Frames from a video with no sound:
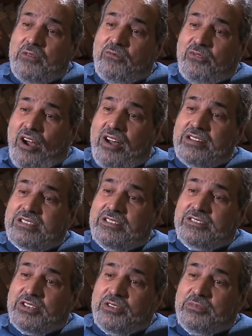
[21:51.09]
France
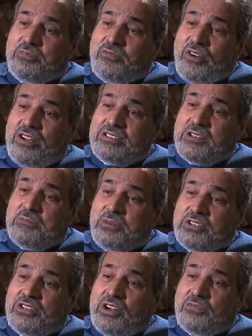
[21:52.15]
and, France and Britain,